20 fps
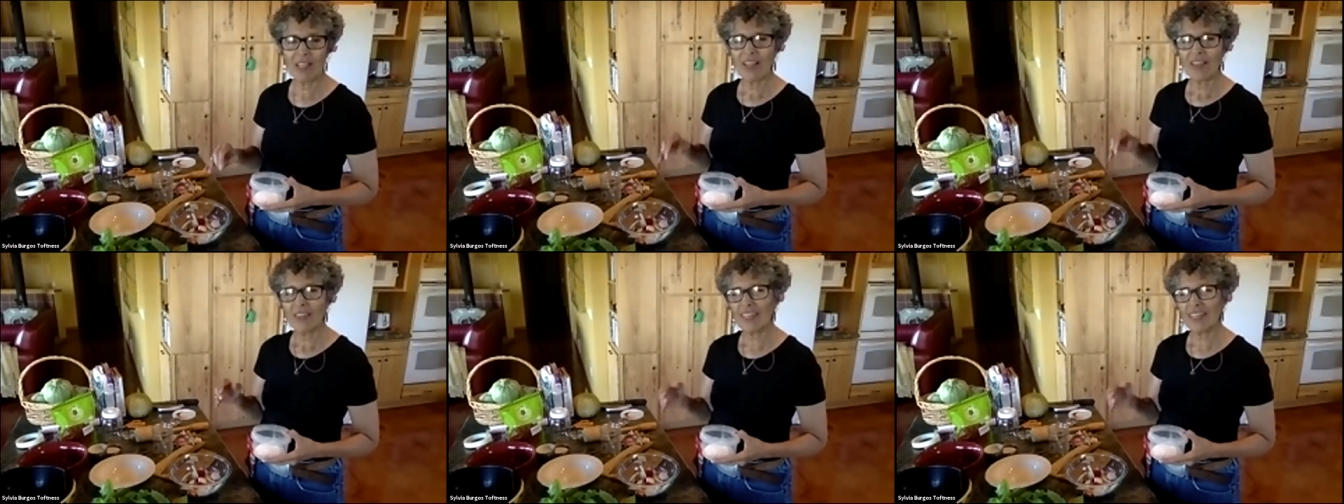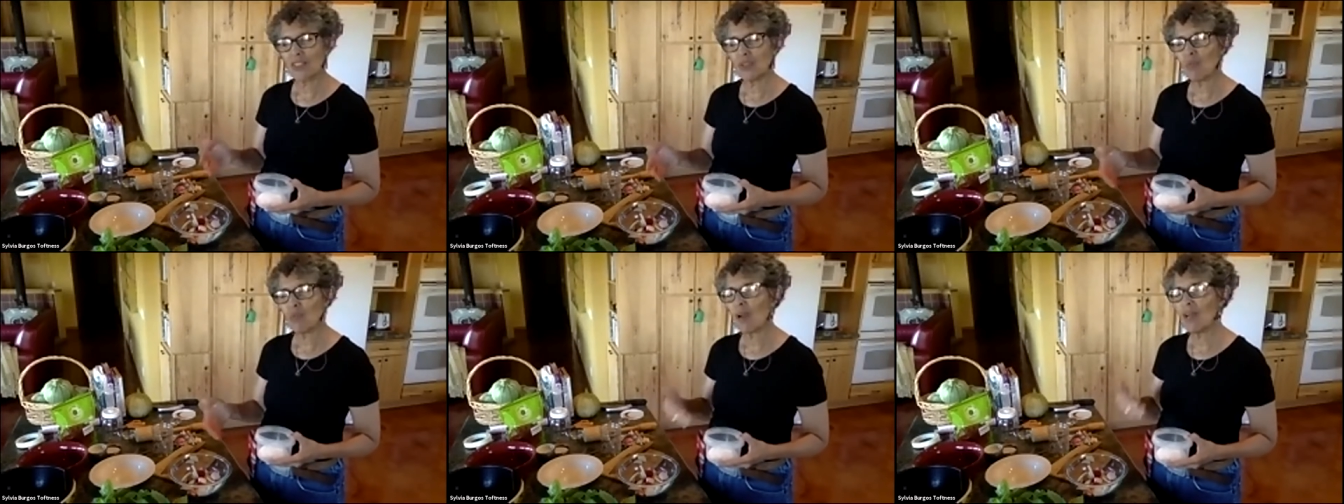
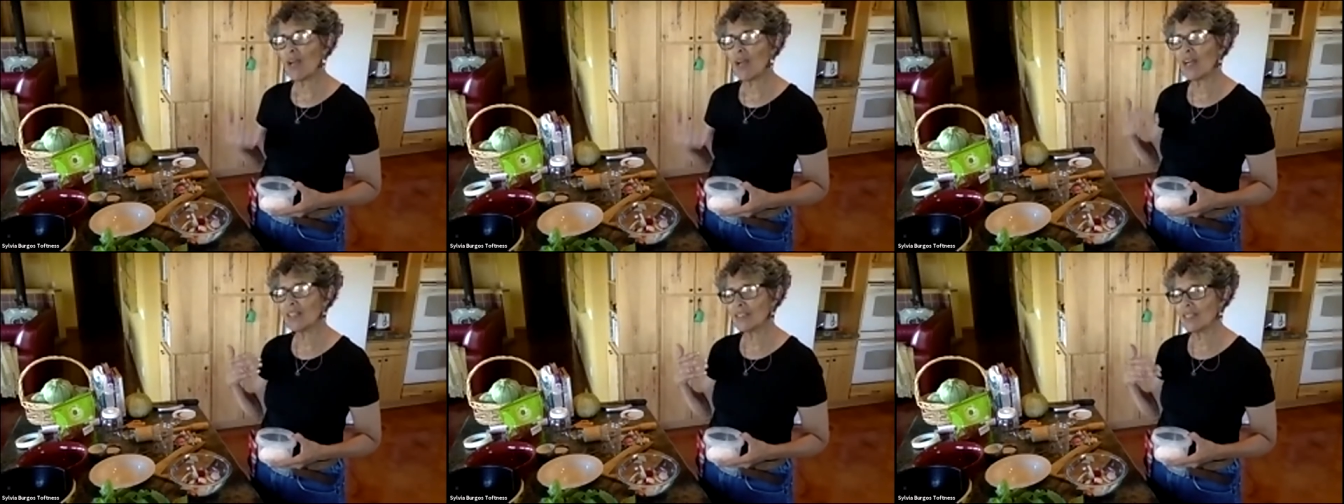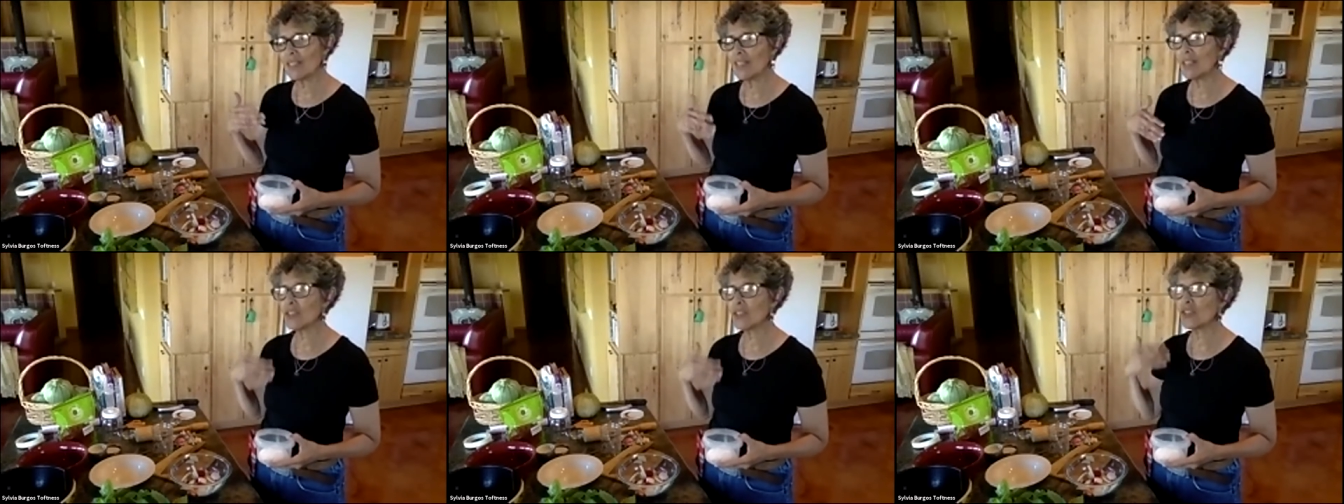That's why I
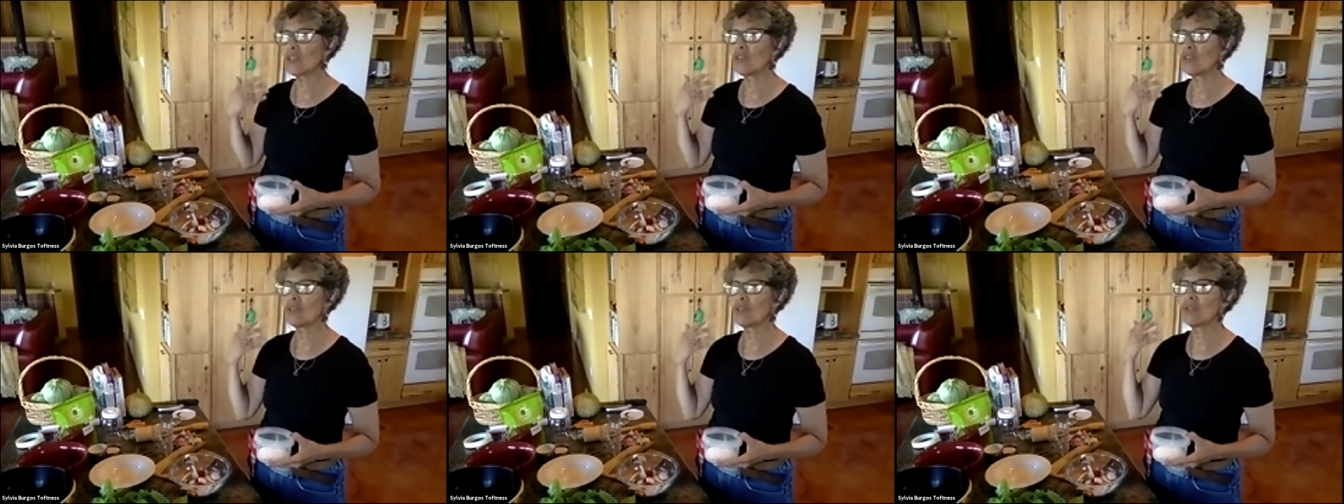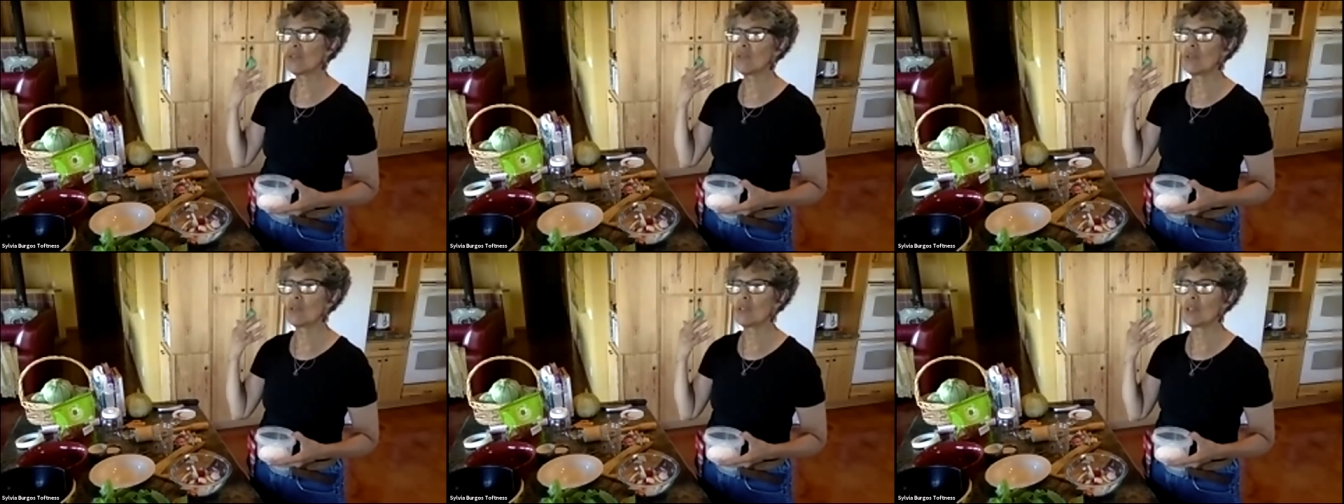tend
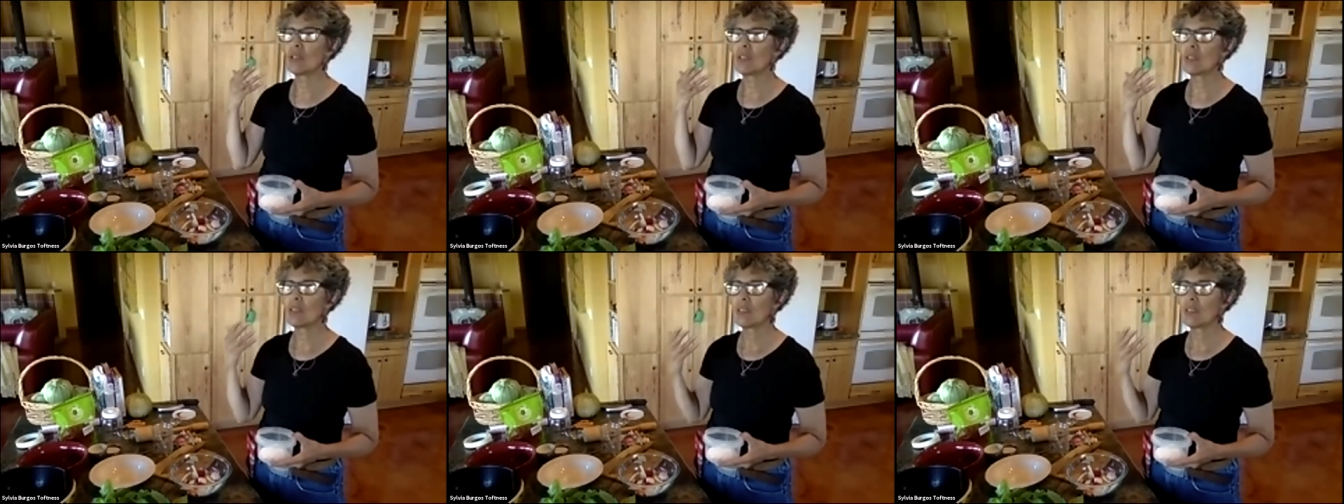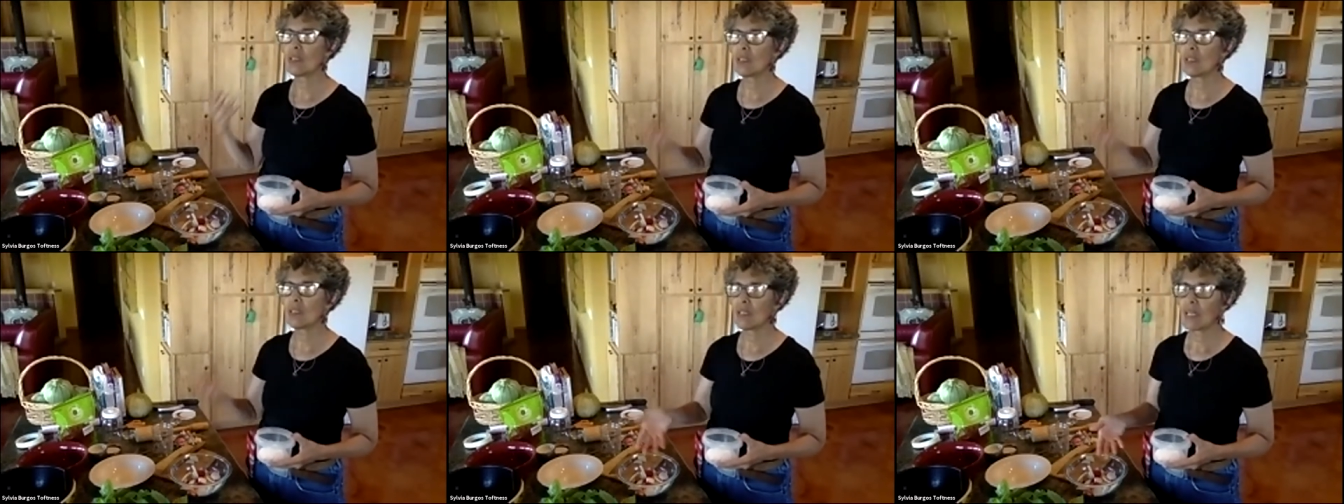to
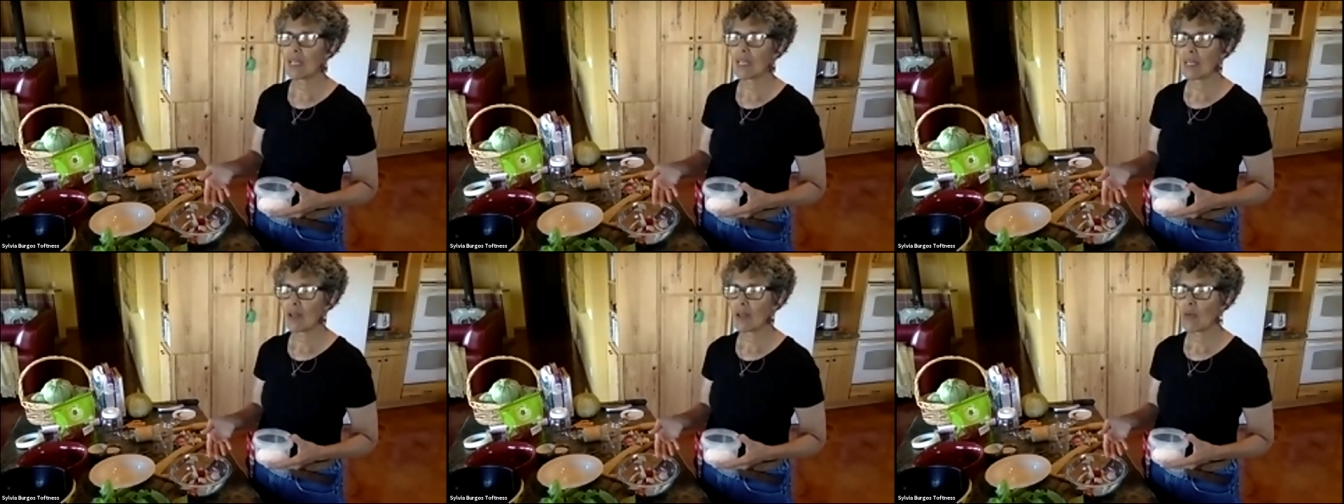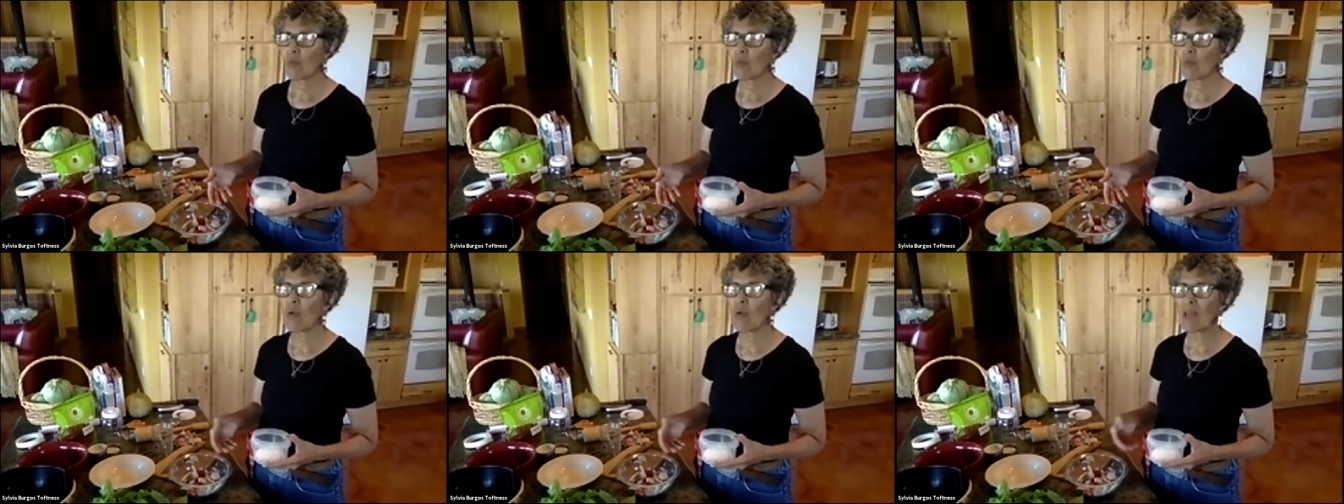
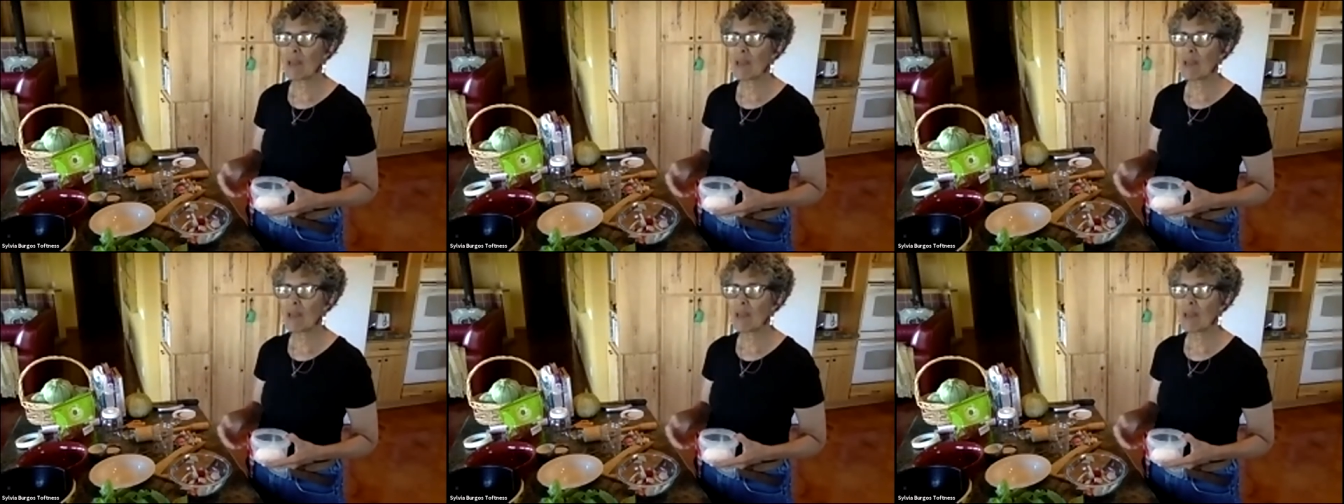weigh